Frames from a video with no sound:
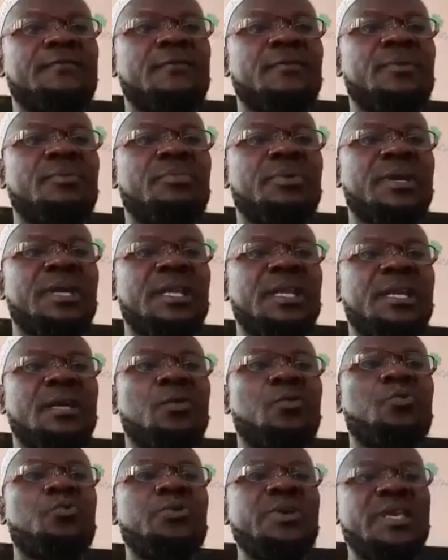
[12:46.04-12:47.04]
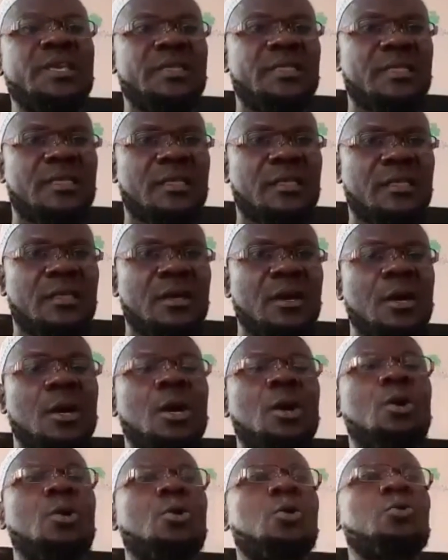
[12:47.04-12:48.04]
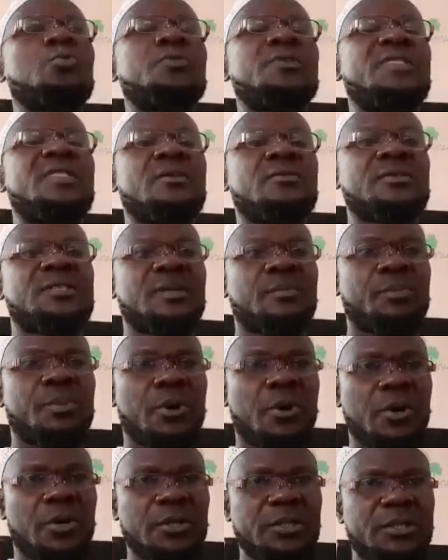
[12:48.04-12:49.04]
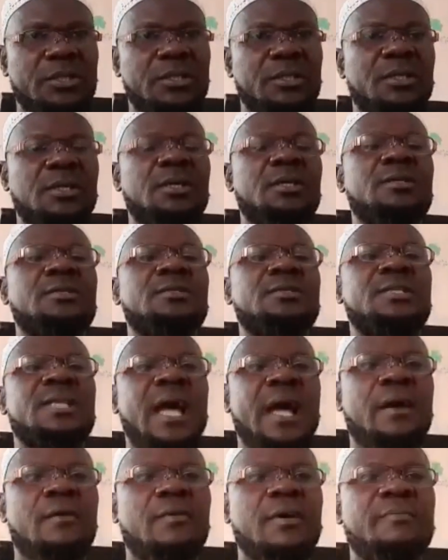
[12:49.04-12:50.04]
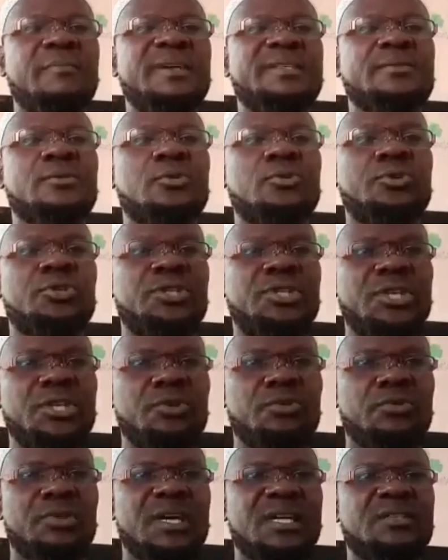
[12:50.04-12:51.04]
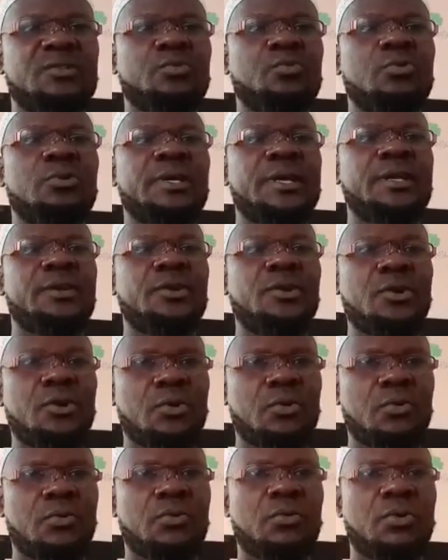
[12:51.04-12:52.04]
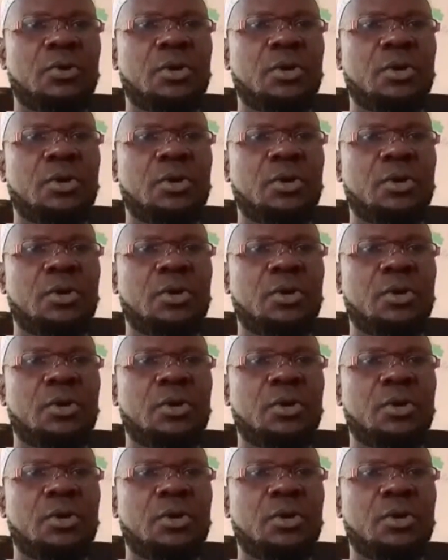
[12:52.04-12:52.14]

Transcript: from the beginning, with or without support, Dawa must continue. That's what I know.